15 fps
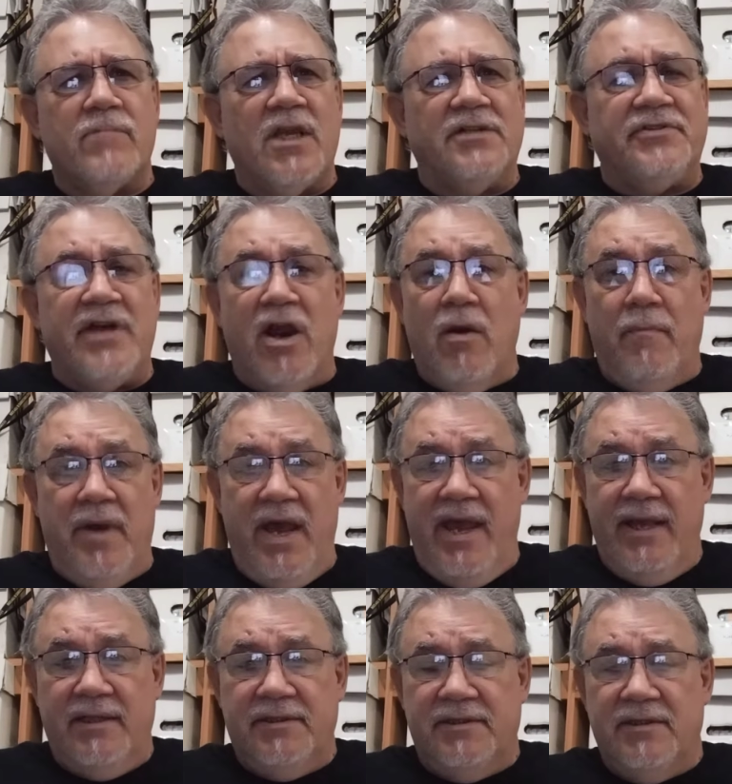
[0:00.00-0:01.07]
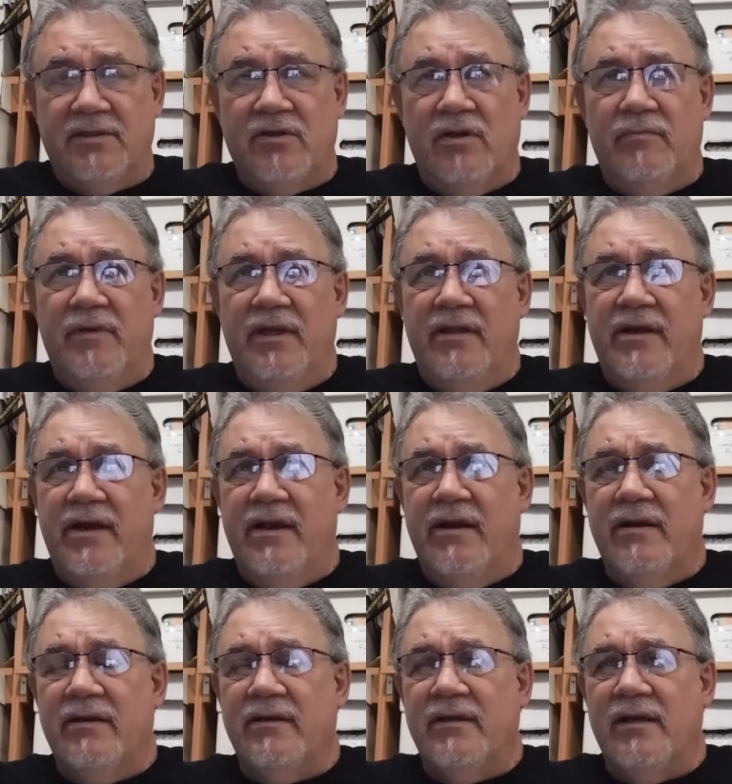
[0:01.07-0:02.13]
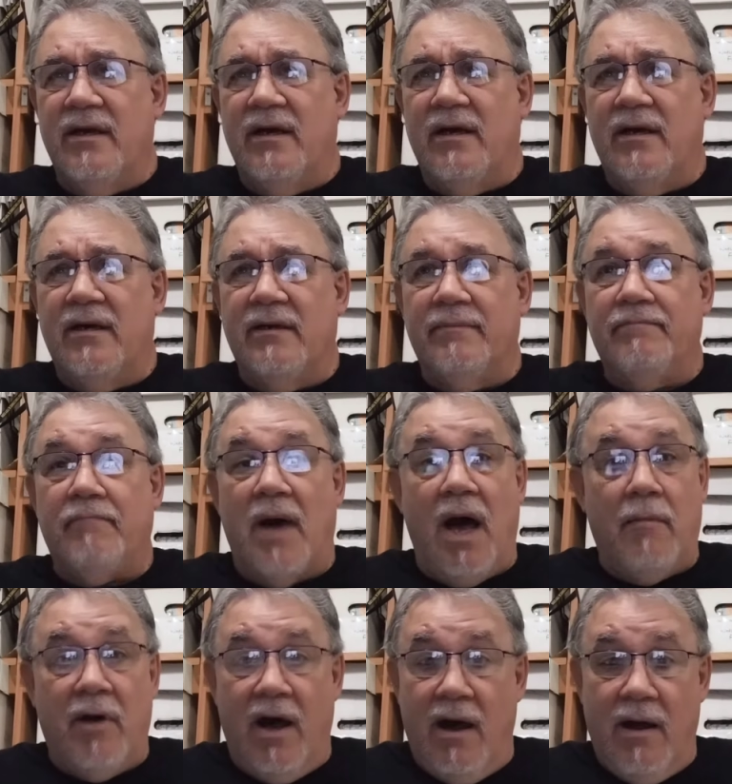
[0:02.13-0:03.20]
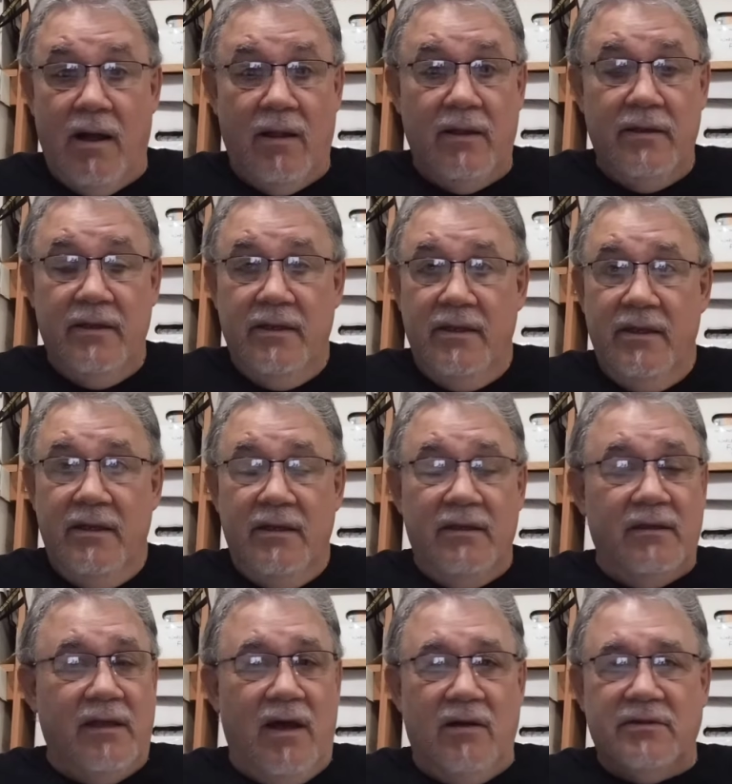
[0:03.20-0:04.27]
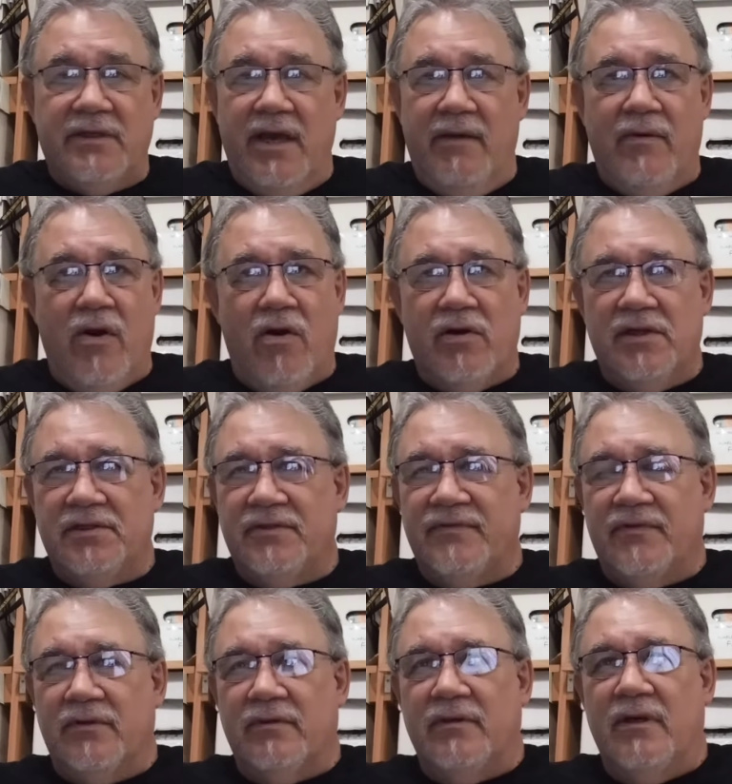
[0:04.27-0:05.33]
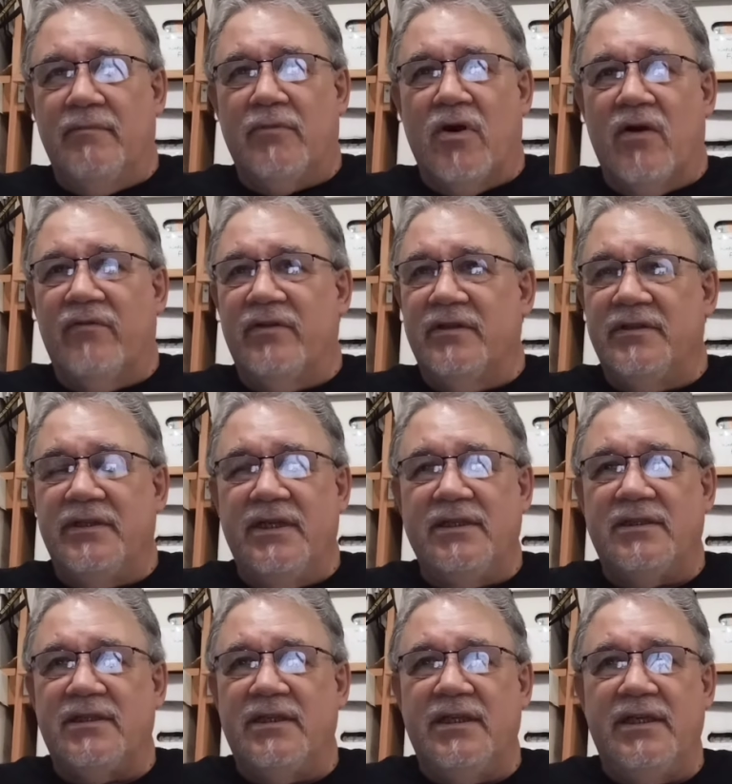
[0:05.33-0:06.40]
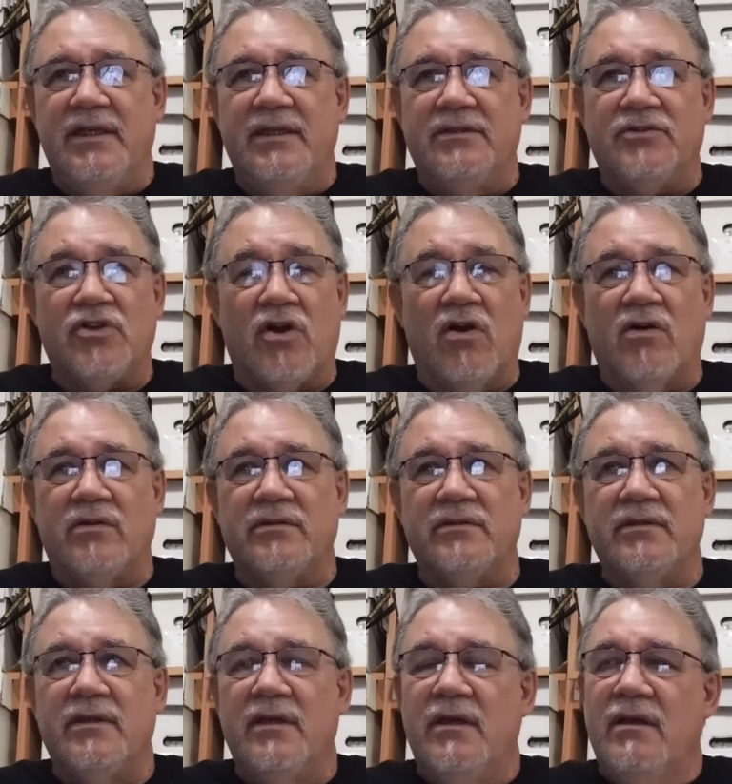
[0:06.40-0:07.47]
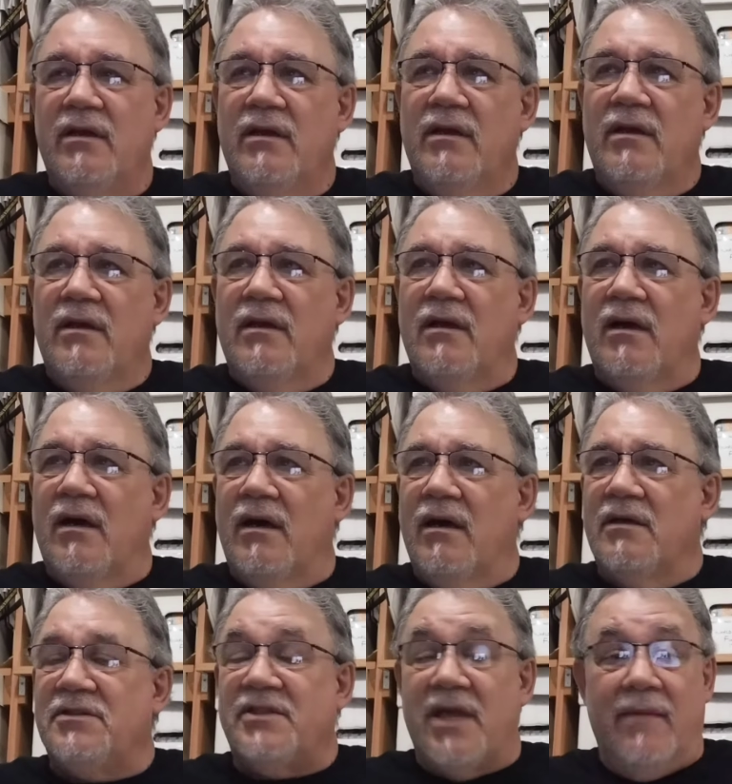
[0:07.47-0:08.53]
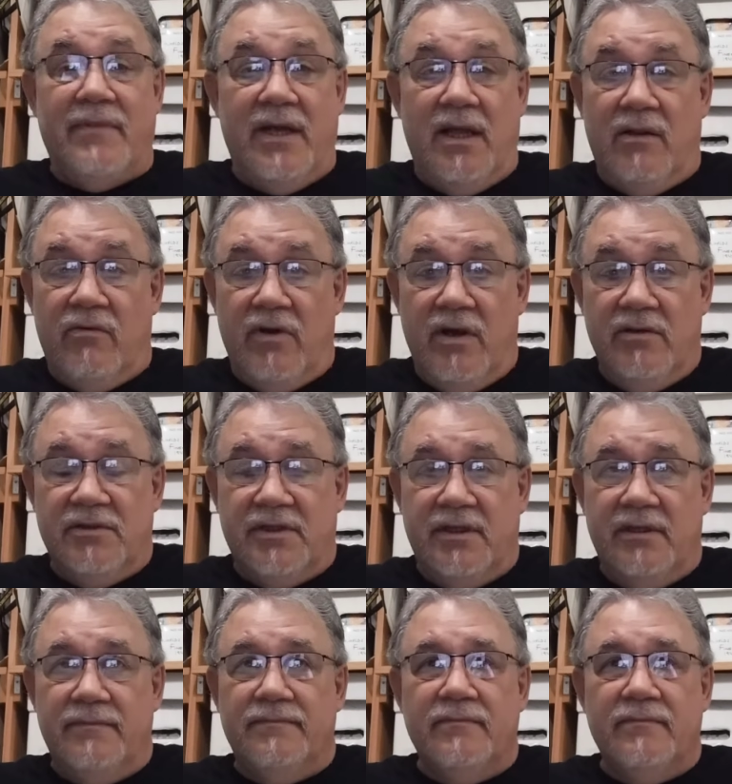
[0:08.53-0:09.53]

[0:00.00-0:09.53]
Daryl Banks is going to be there. Bob Hall, longtime artist for Marvel and DC, Charlton. Sam De La Rosa.